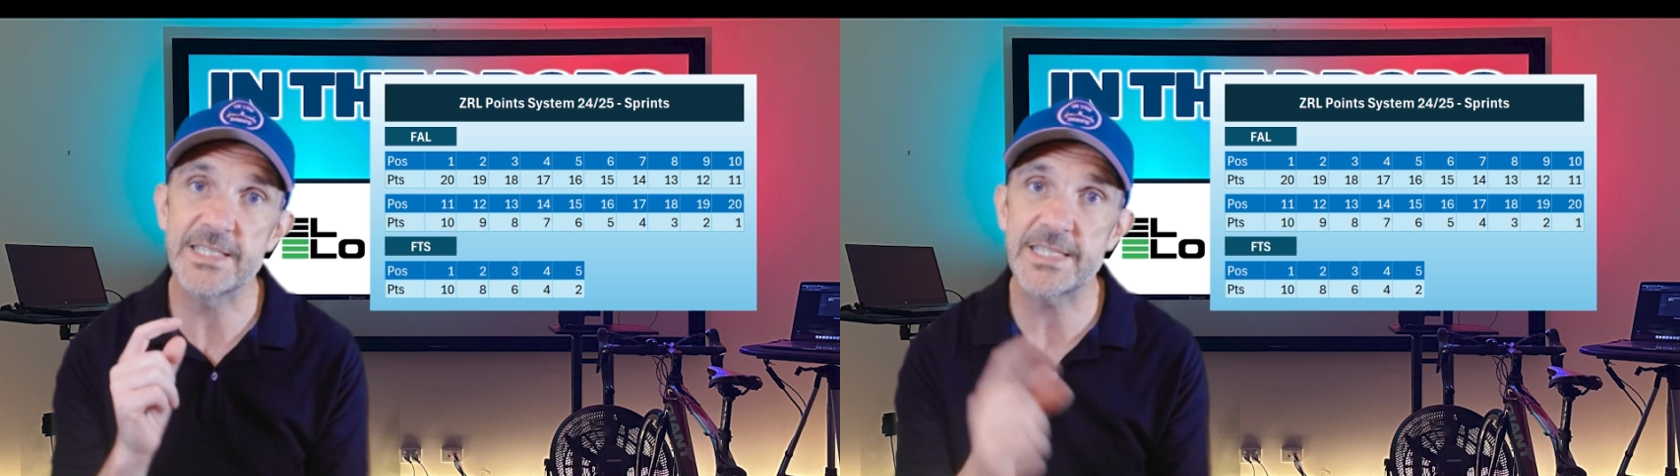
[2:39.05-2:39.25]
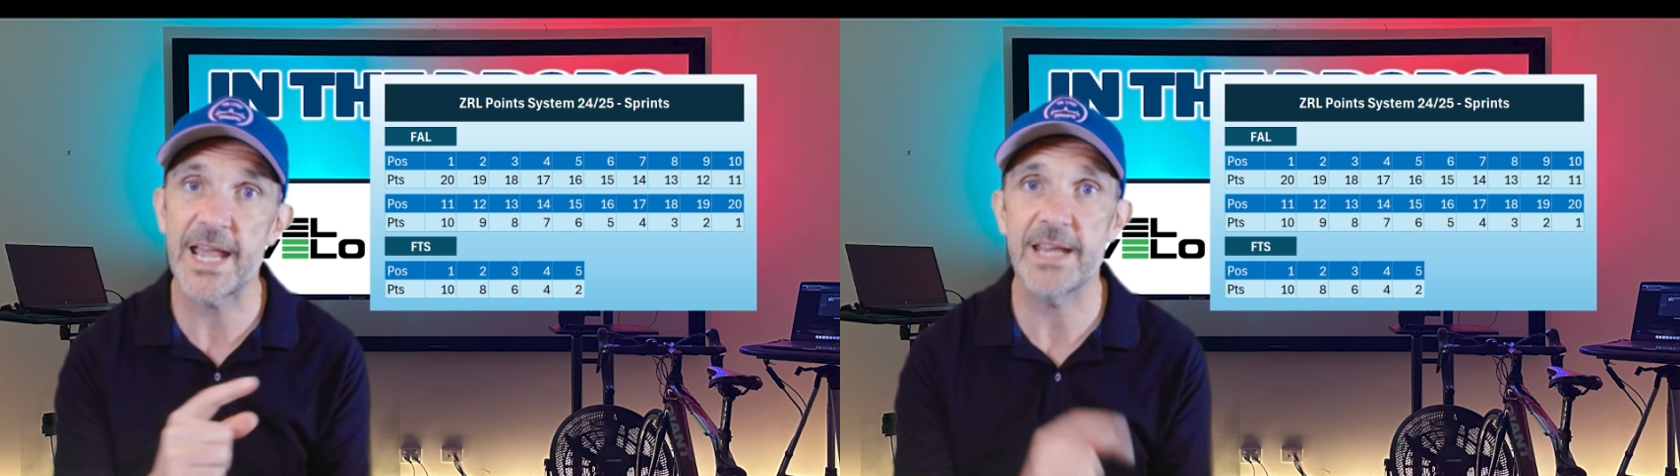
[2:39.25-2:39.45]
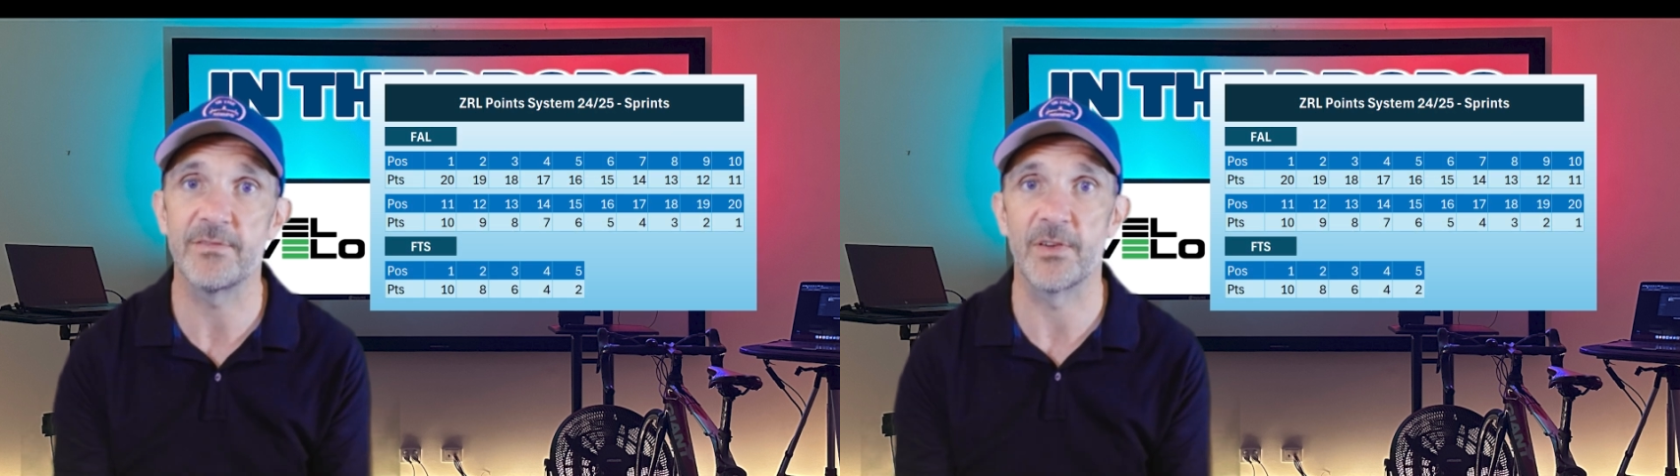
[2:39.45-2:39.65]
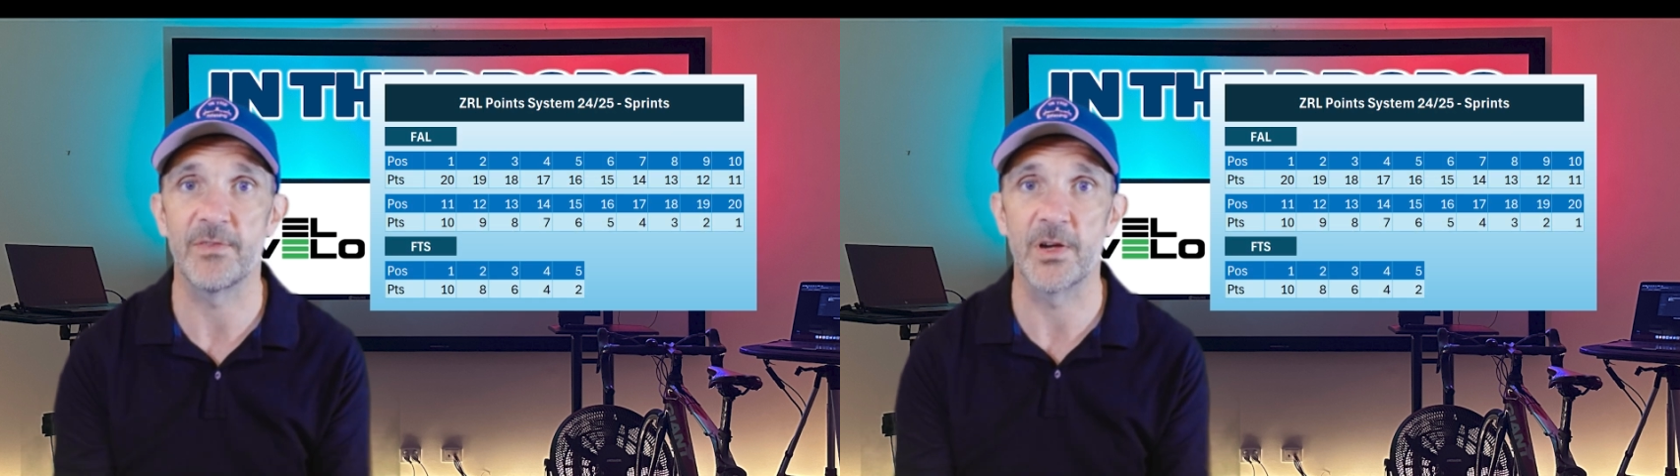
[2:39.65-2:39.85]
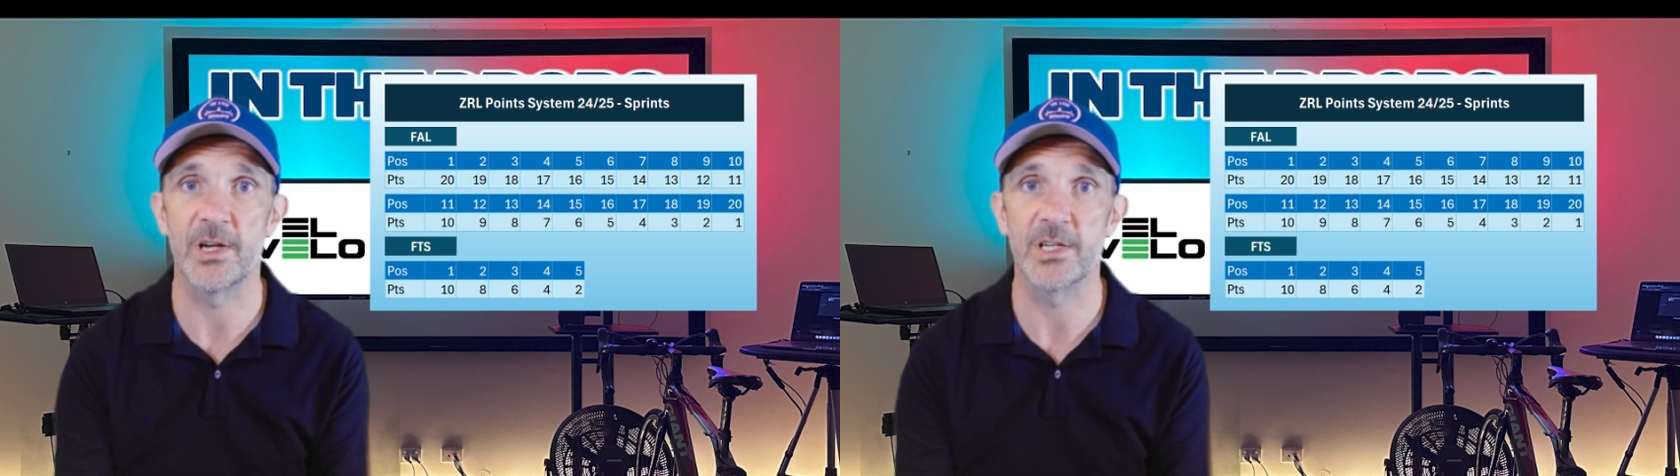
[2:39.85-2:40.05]
10 for
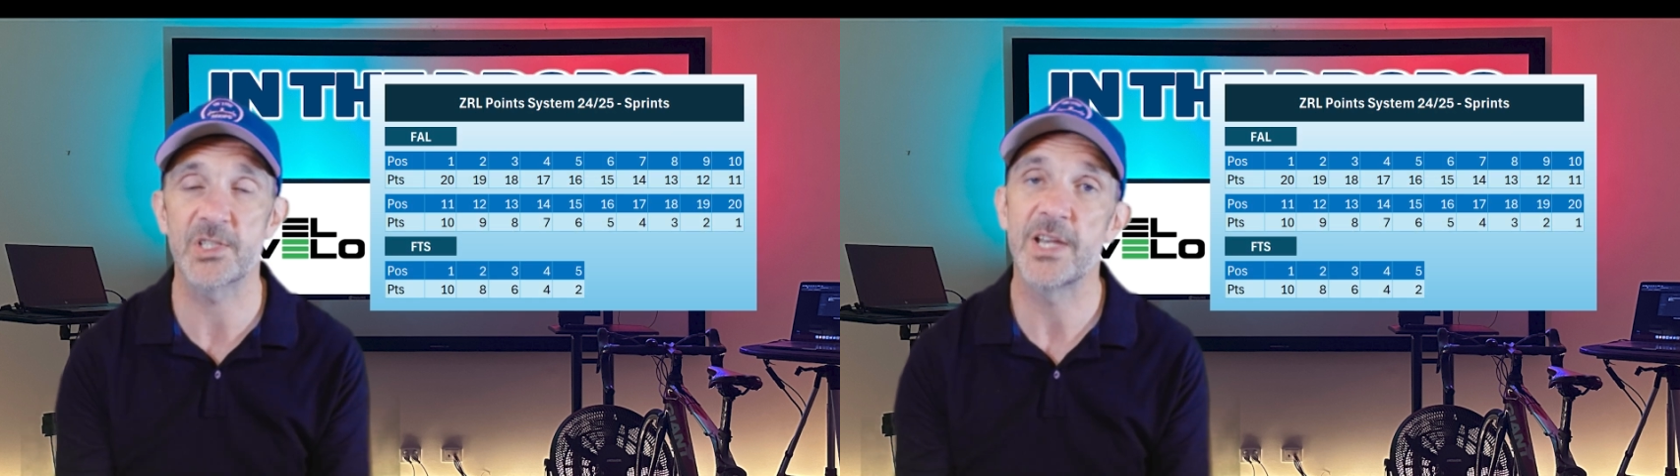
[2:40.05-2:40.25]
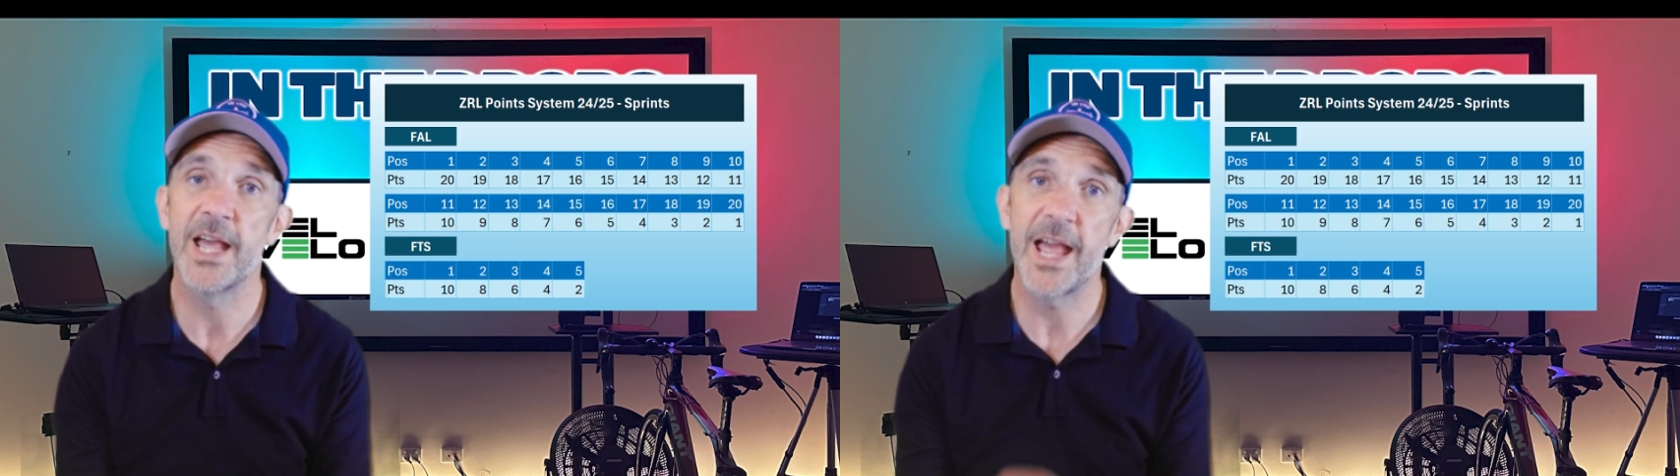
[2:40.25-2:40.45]
first,